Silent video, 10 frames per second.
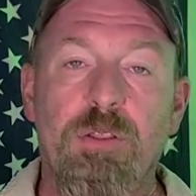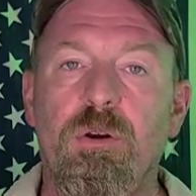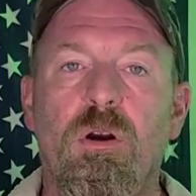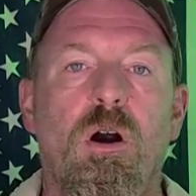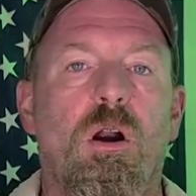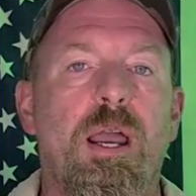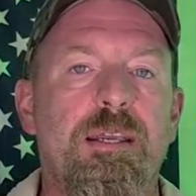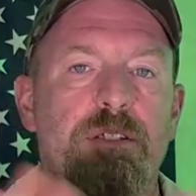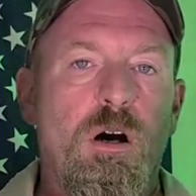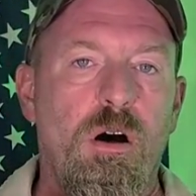there are
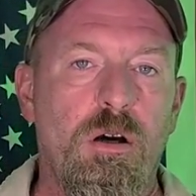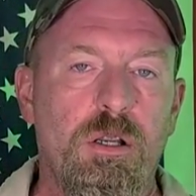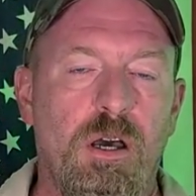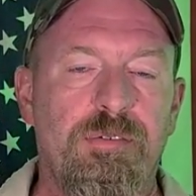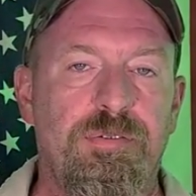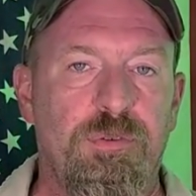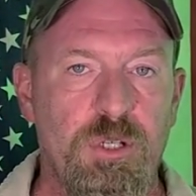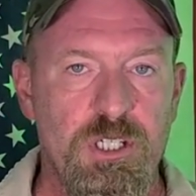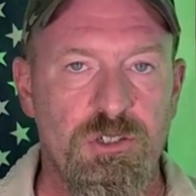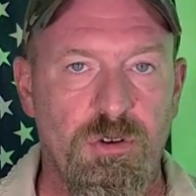a ton of
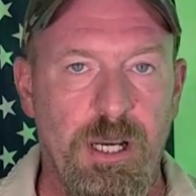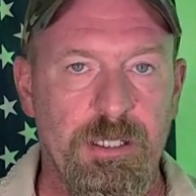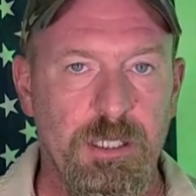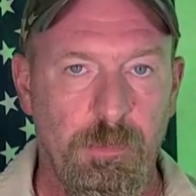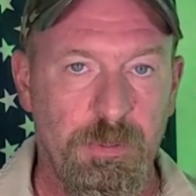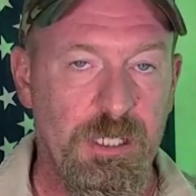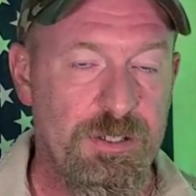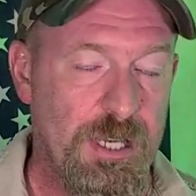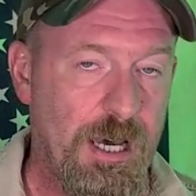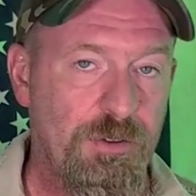freeze dried
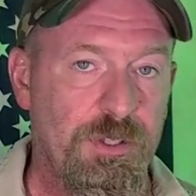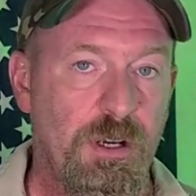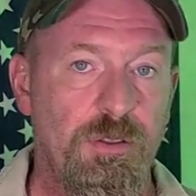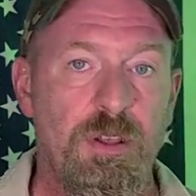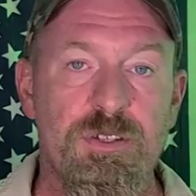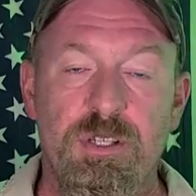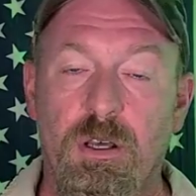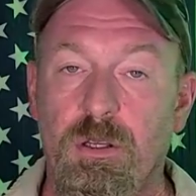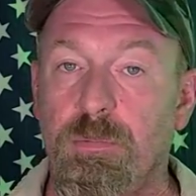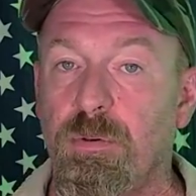companies out there that sell
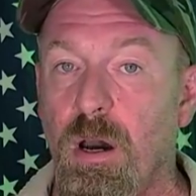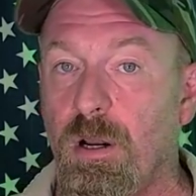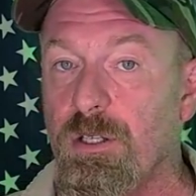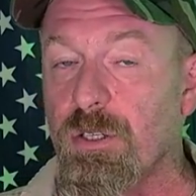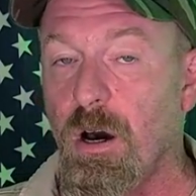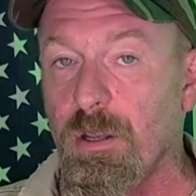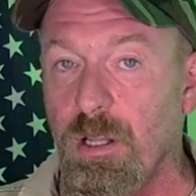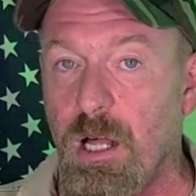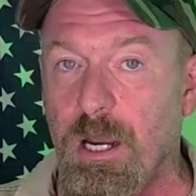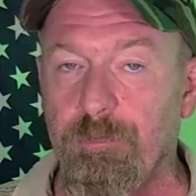their products
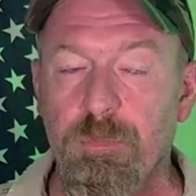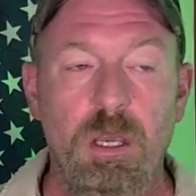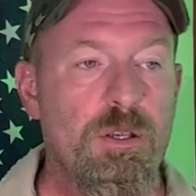online.